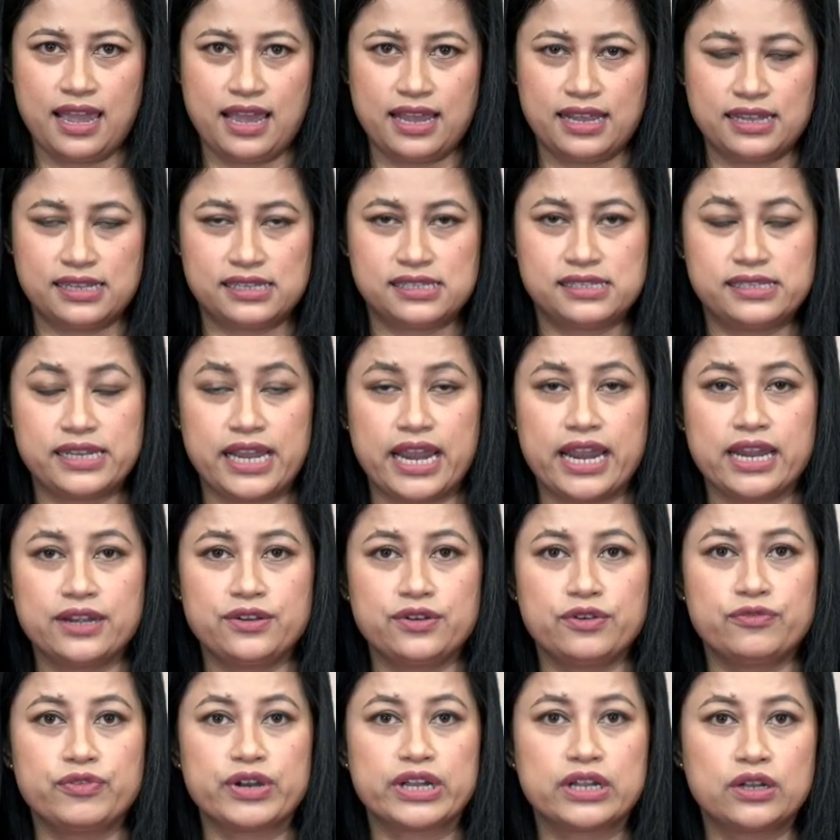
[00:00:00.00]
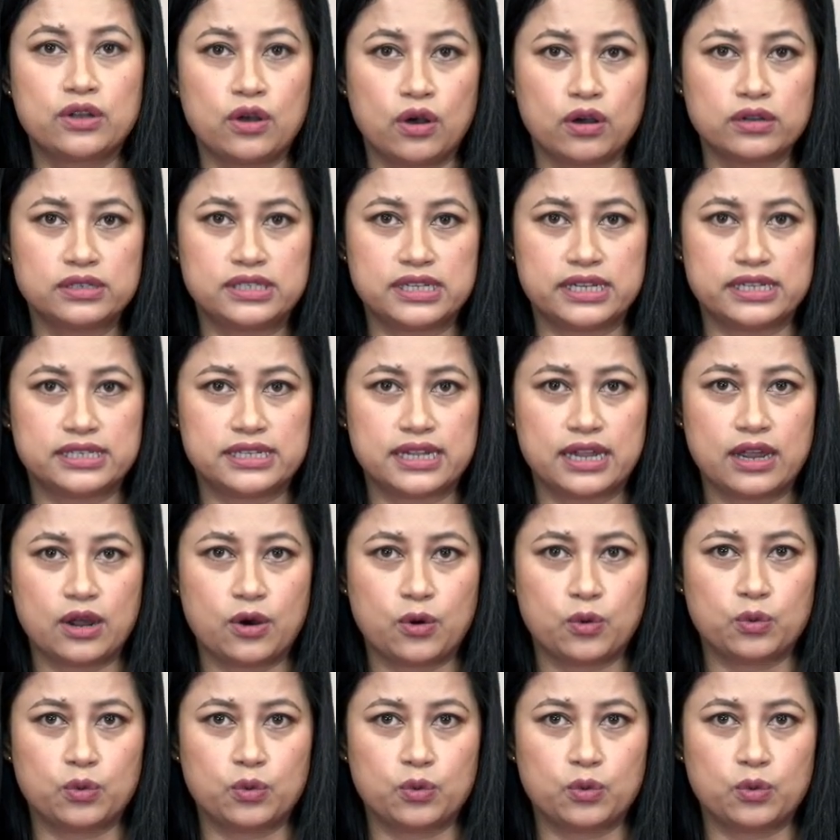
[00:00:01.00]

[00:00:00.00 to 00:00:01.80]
State recorded